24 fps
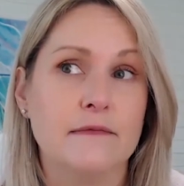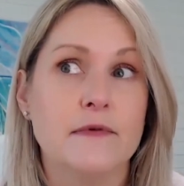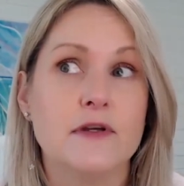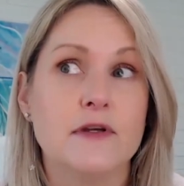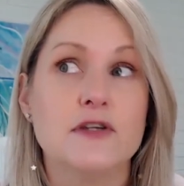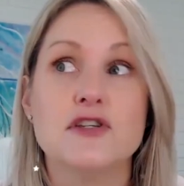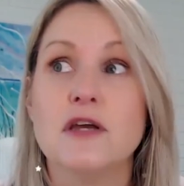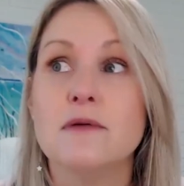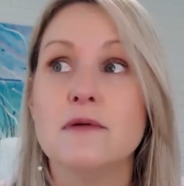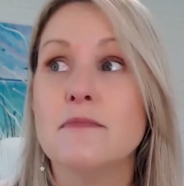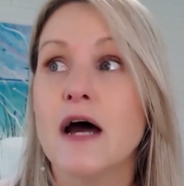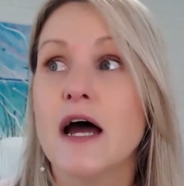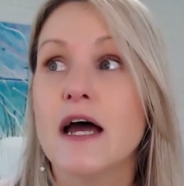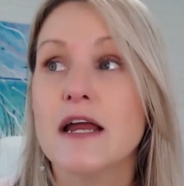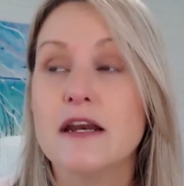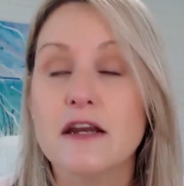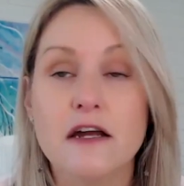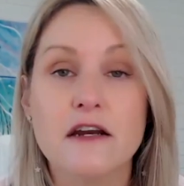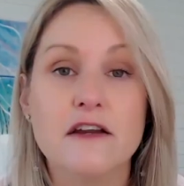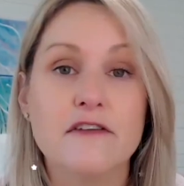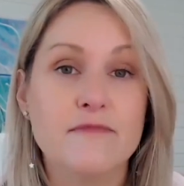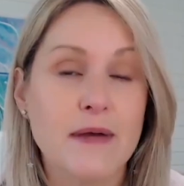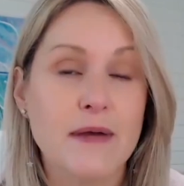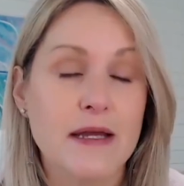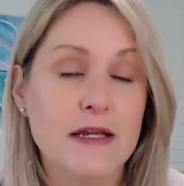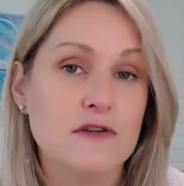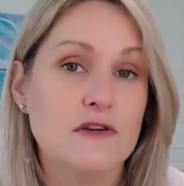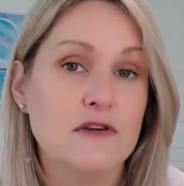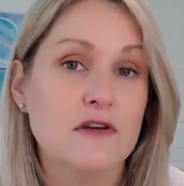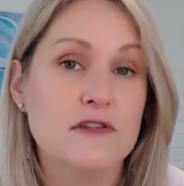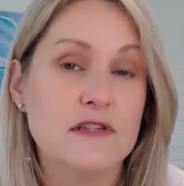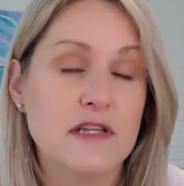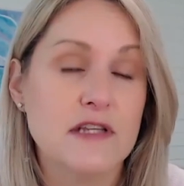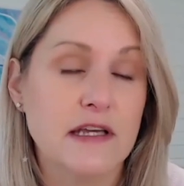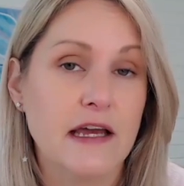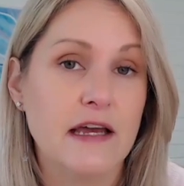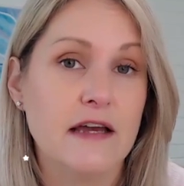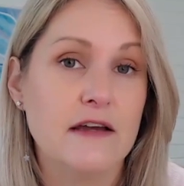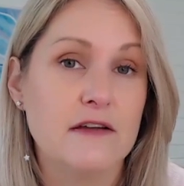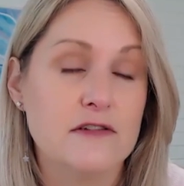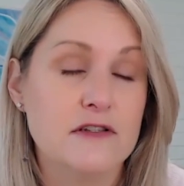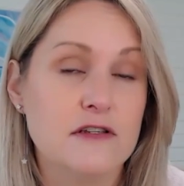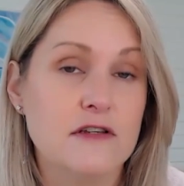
She might not have been using it